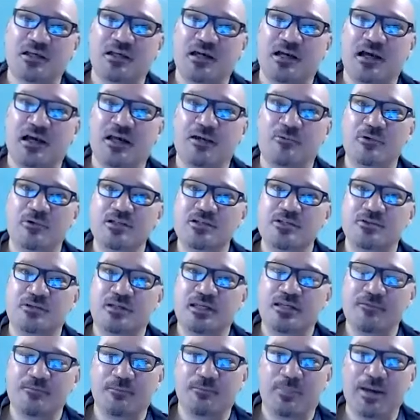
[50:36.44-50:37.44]
I want to
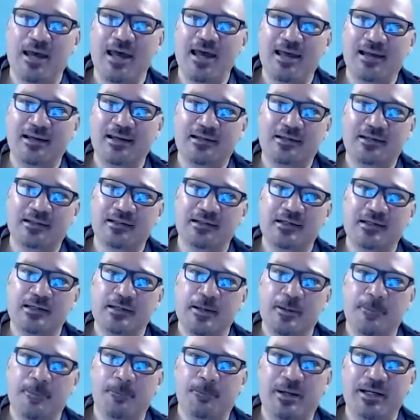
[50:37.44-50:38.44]
give back.
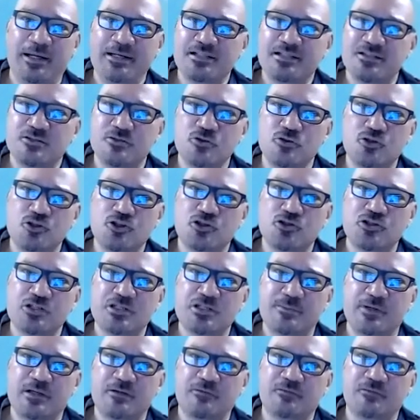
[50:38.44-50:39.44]
But it's not just a
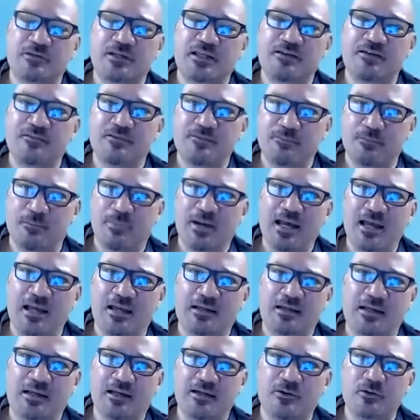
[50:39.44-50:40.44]
matter of giving
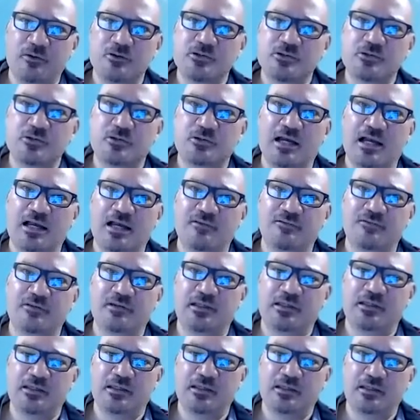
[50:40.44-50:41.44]
back. I also have
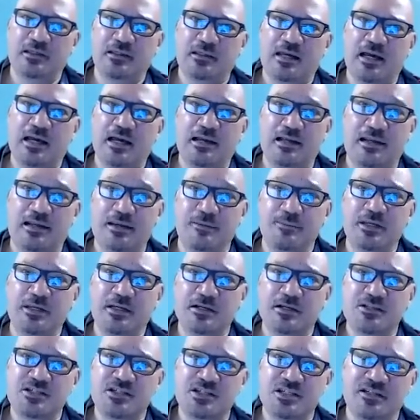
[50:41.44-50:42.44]
the academic
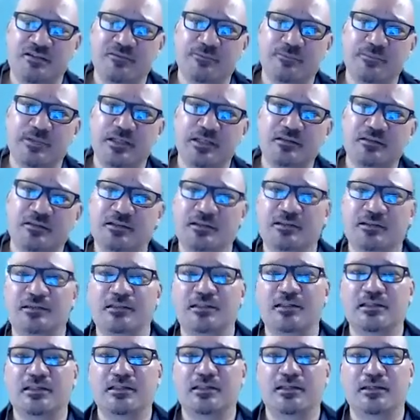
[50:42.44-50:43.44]
achievement,
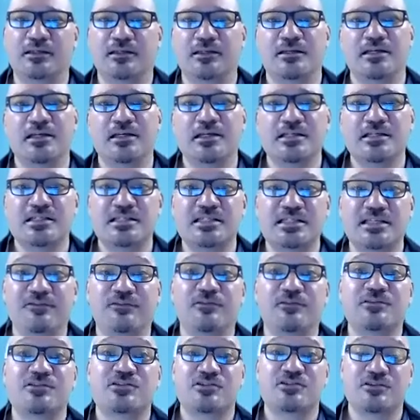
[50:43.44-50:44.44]
the
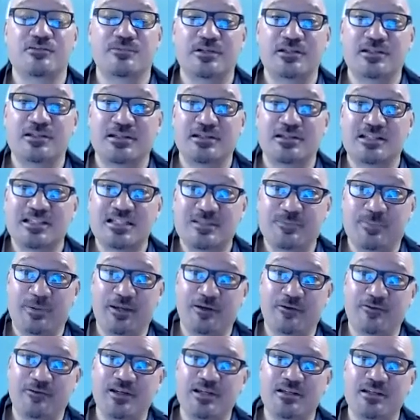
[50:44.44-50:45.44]
civil servant
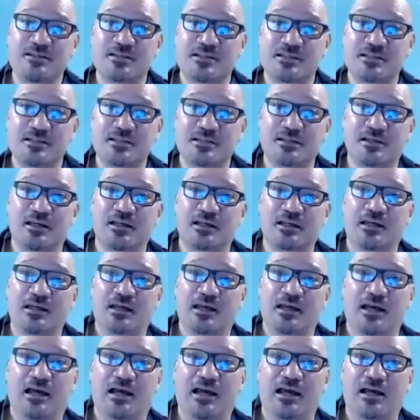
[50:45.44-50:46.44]
experience,
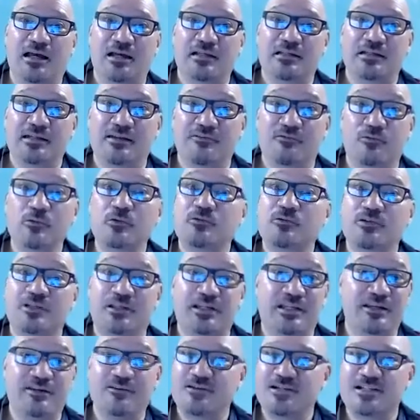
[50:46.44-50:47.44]
and the
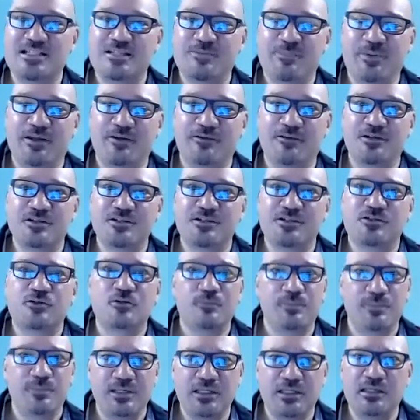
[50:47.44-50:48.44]
volunteer experience to
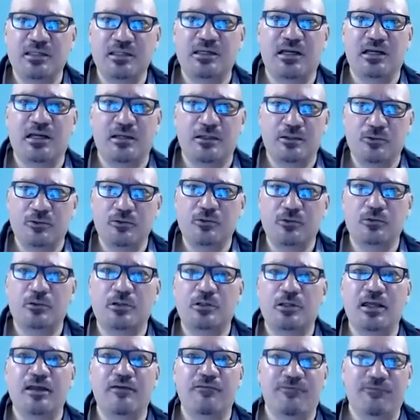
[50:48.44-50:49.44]
be a
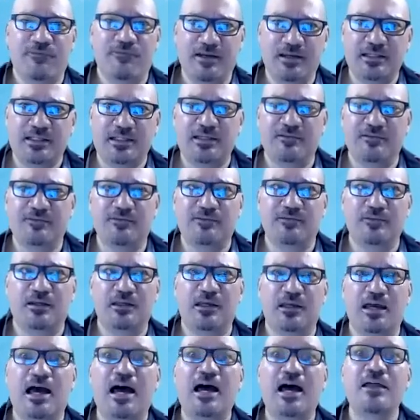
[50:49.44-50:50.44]
good, effective
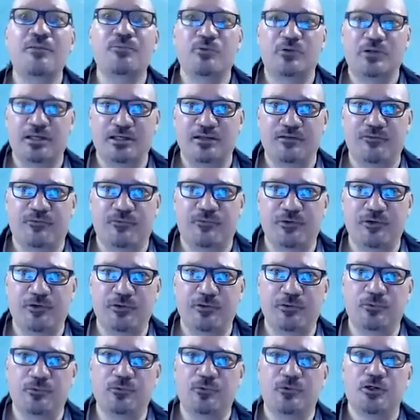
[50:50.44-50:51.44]
advocate for
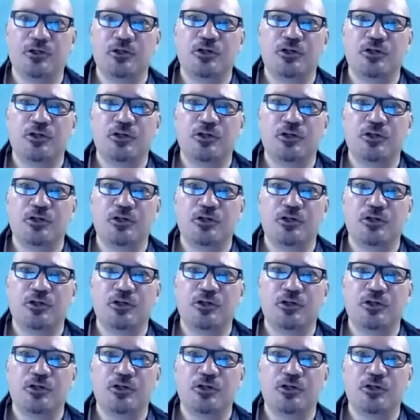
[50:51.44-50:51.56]
you.